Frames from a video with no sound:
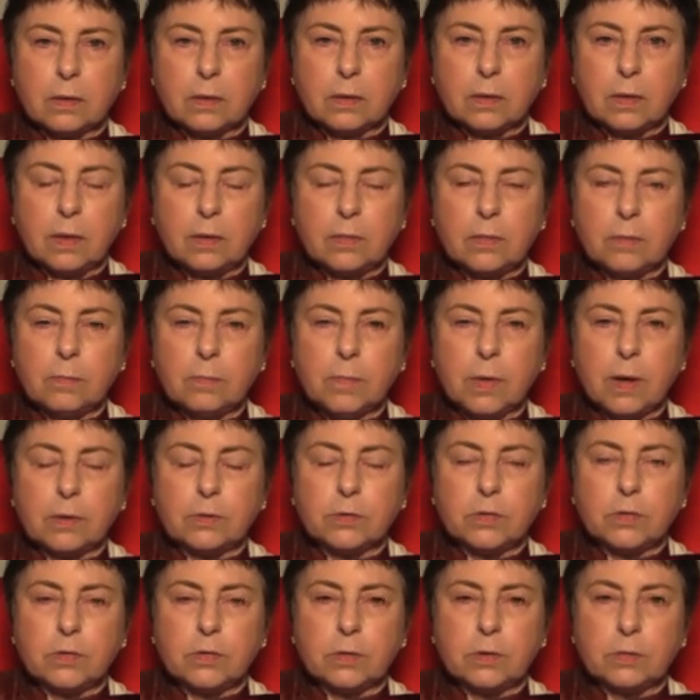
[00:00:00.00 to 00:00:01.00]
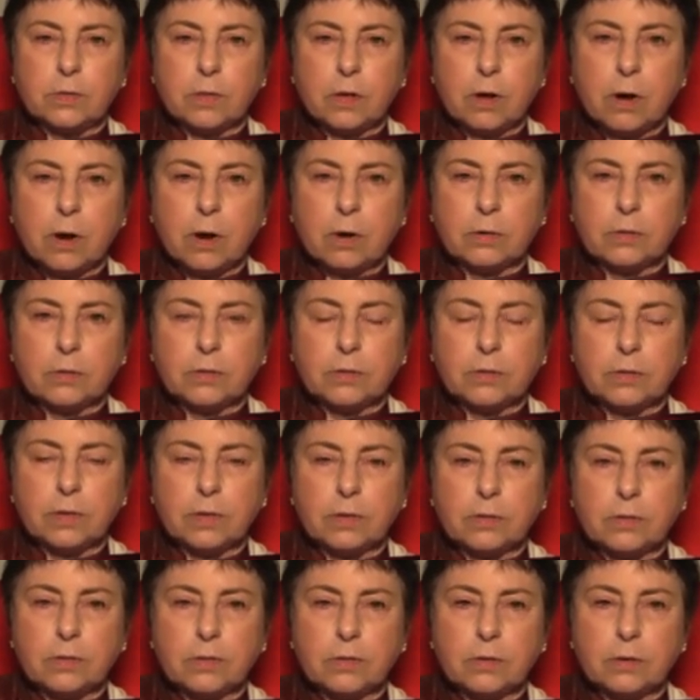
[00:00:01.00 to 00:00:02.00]
and the mantra at the heart
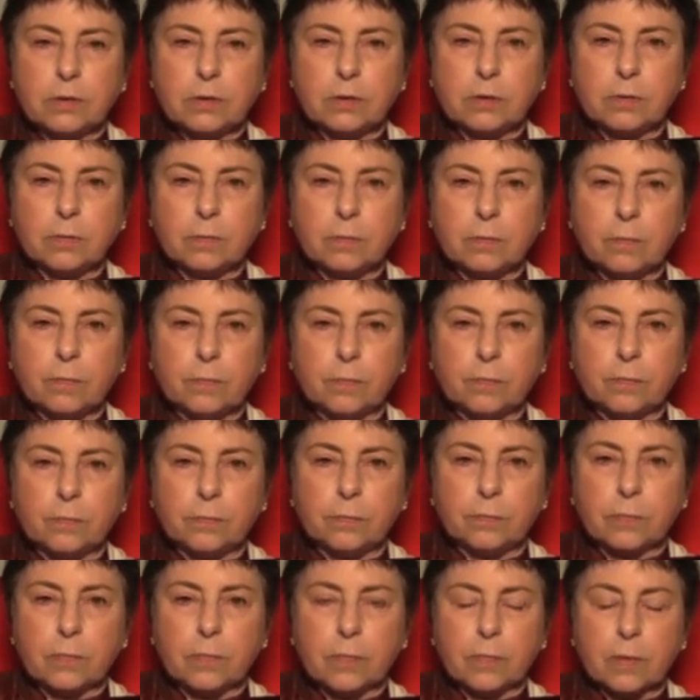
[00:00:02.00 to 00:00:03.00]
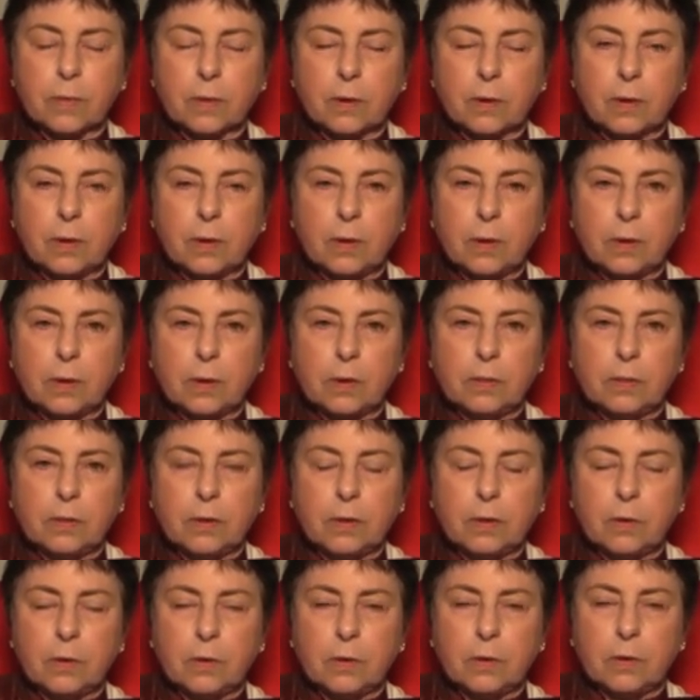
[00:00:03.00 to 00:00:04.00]
center, and the
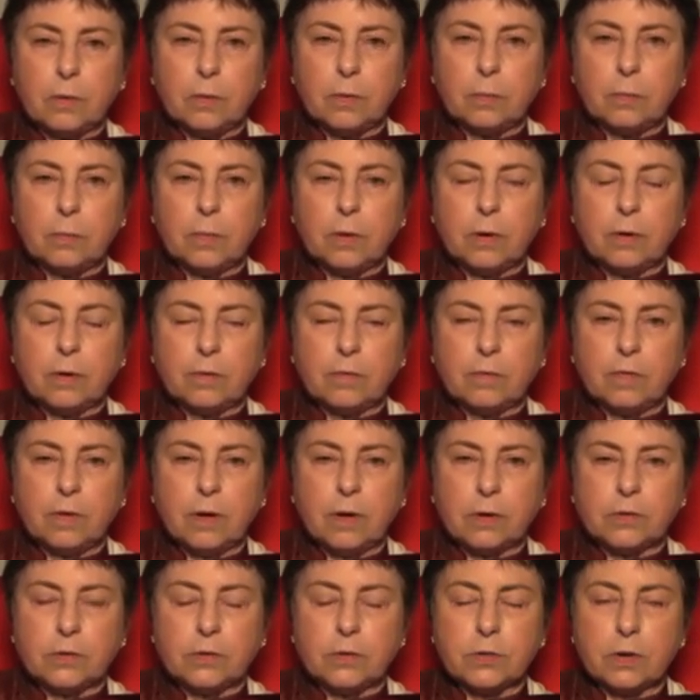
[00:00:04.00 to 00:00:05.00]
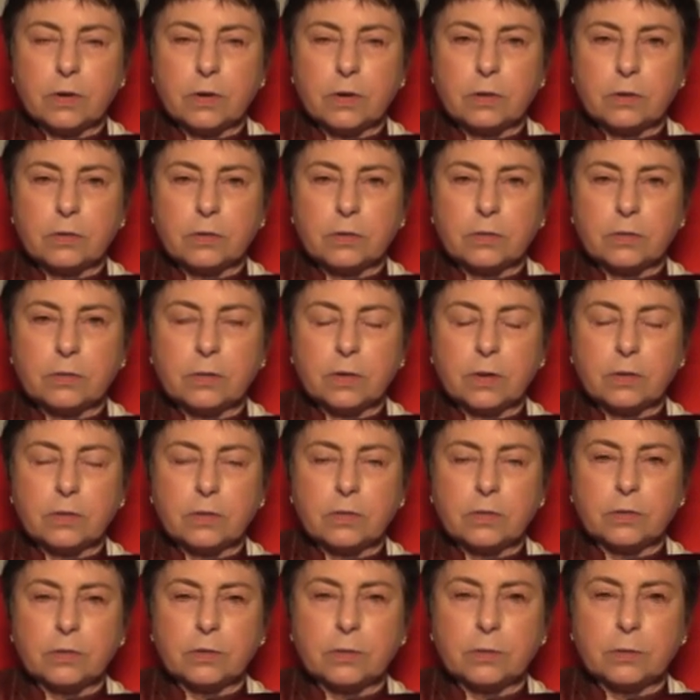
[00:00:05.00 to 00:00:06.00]
Om
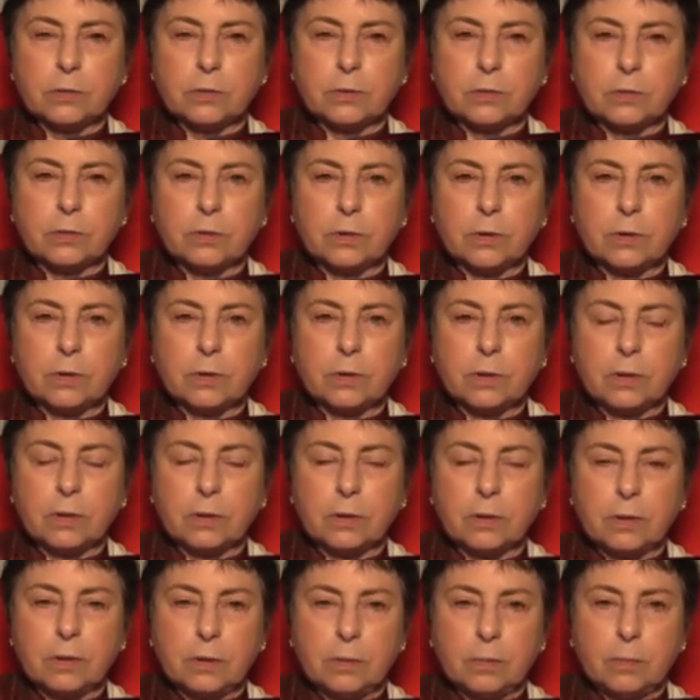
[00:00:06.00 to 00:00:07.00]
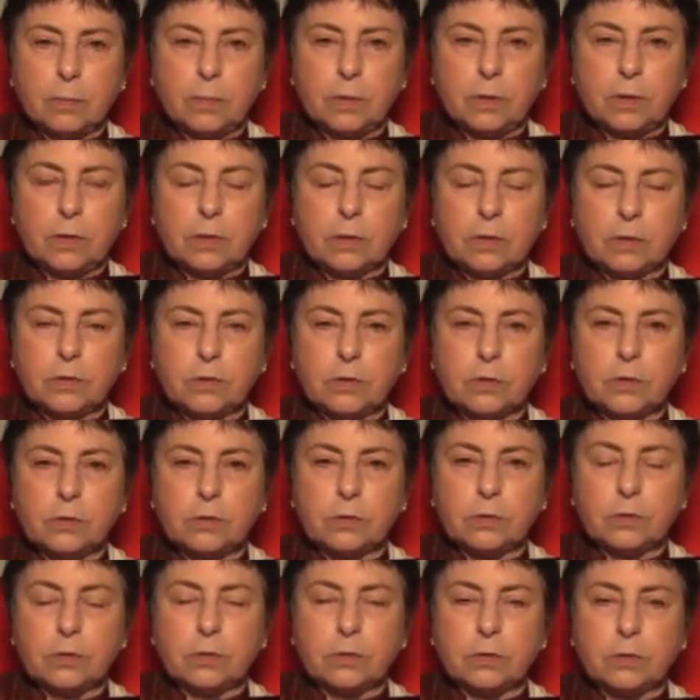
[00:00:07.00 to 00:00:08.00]
Vajrasattva Hung, begin to
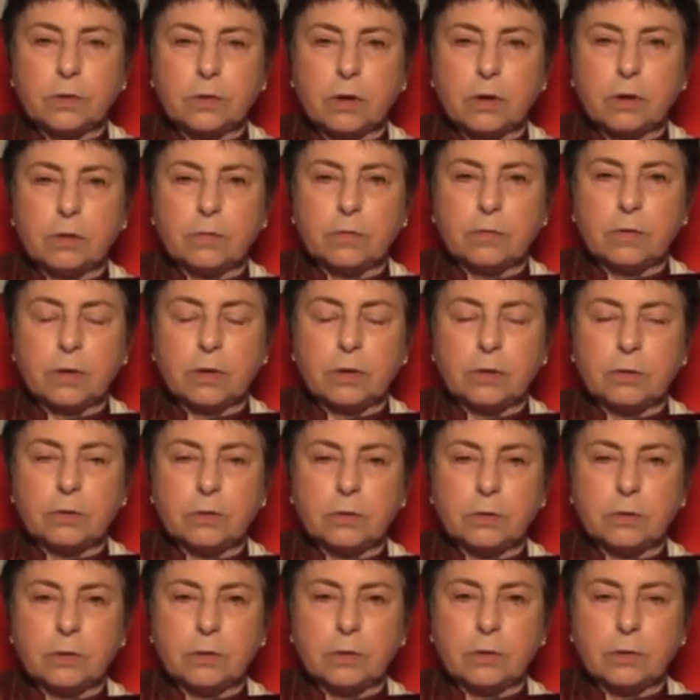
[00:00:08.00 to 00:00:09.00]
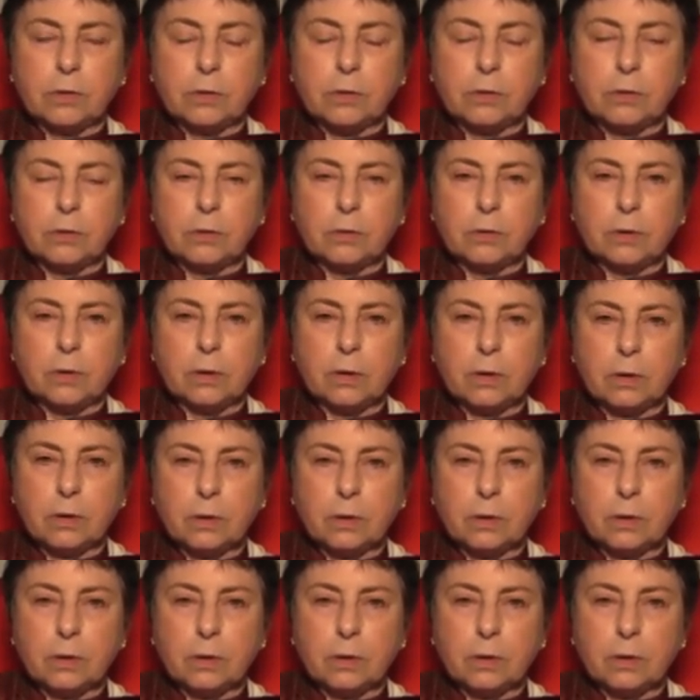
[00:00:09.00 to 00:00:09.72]
dissolve into the Hung,